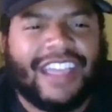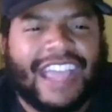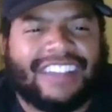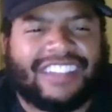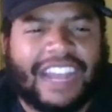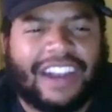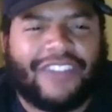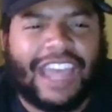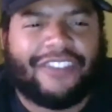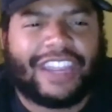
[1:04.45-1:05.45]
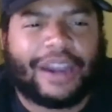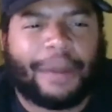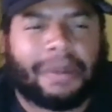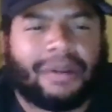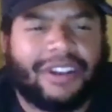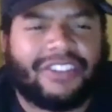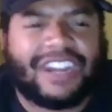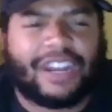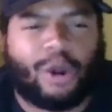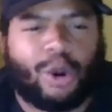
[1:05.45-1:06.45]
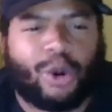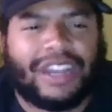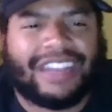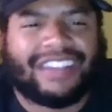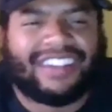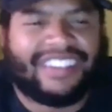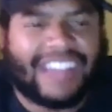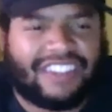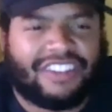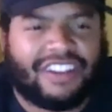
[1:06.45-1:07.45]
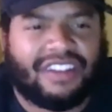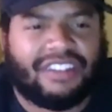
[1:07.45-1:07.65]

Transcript: instead of having a pre-recorded session